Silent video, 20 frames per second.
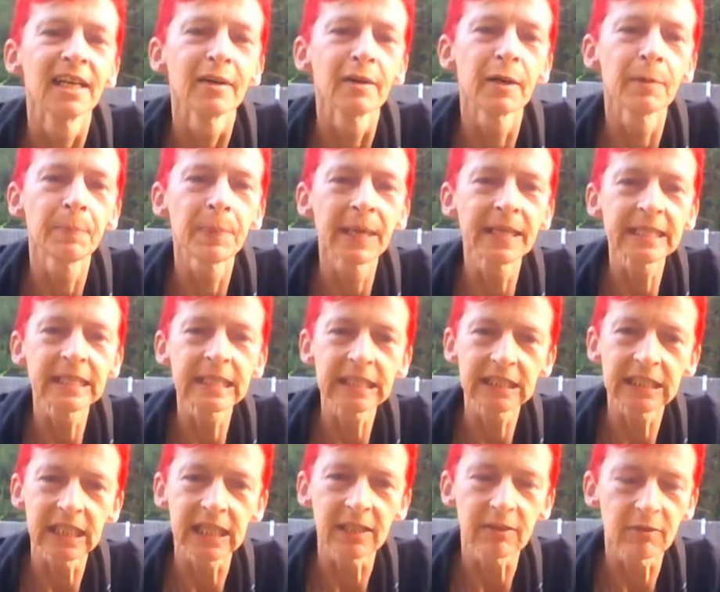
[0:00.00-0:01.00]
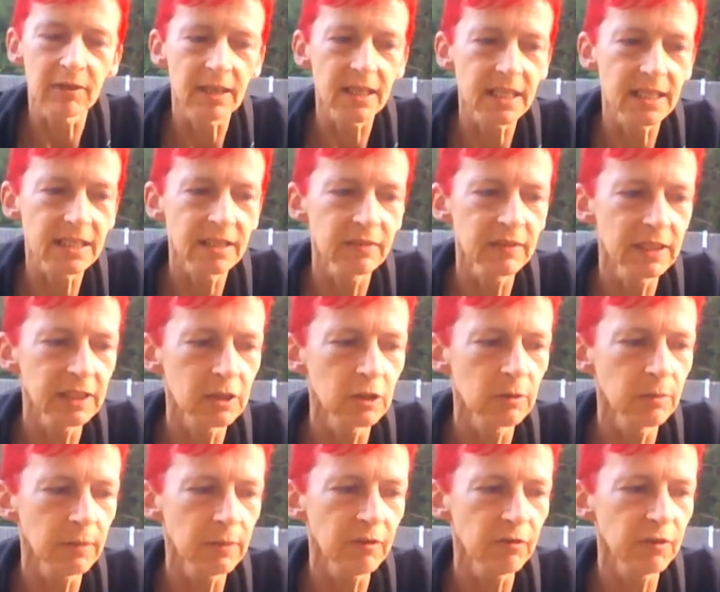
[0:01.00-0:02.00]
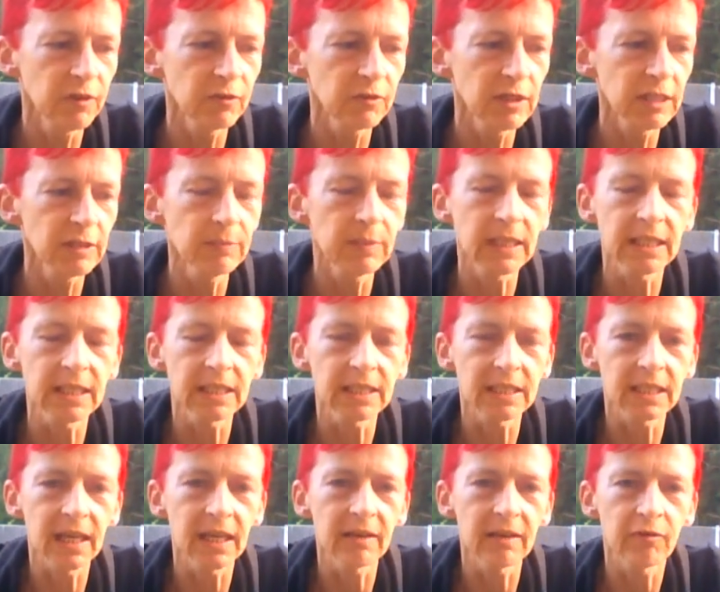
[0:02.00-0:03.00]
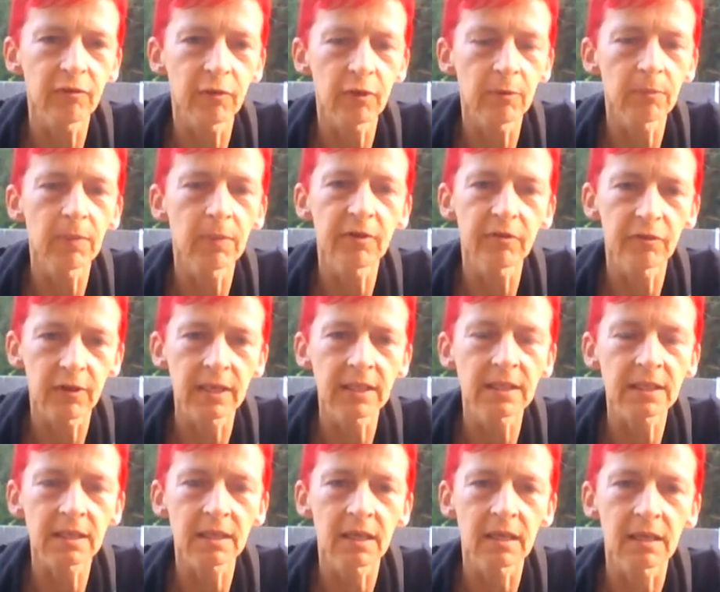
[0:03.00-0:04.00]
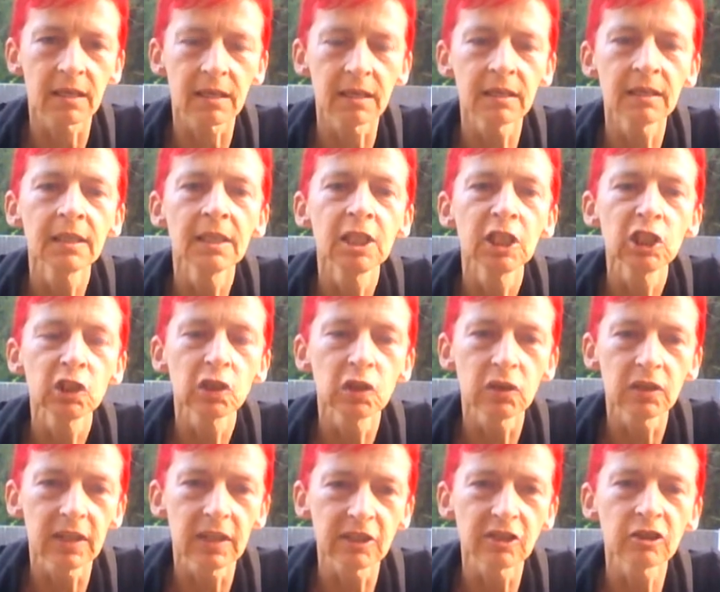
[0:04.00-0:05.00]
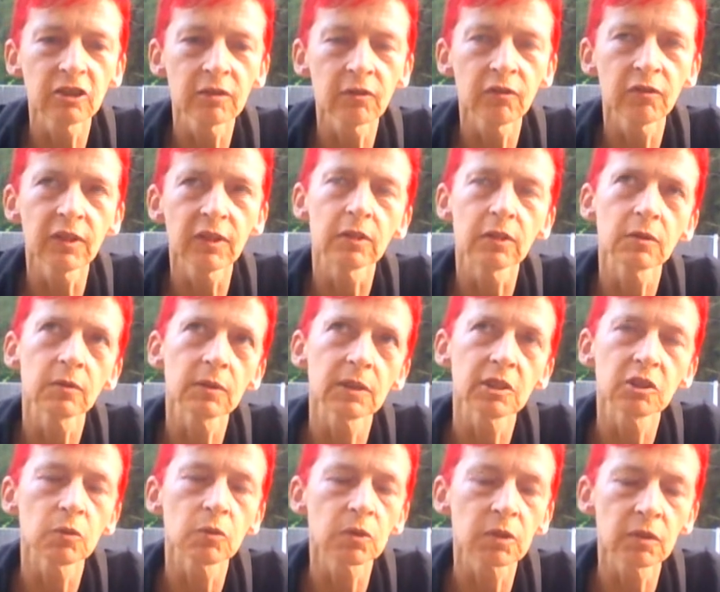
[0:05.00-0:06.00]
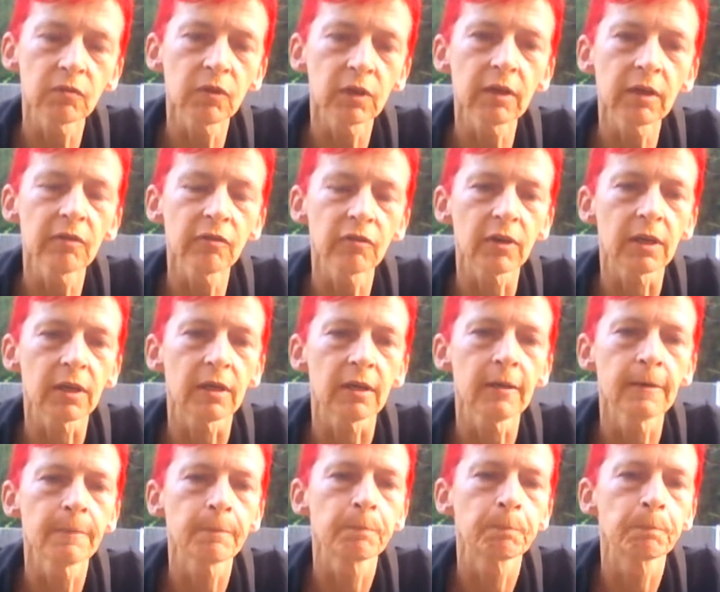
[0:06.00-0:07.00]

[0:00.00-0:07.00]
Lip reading: A basic thing, right, is if it took me 15 minutes to get from my friend's car to the edge of the field, which wasn't very far,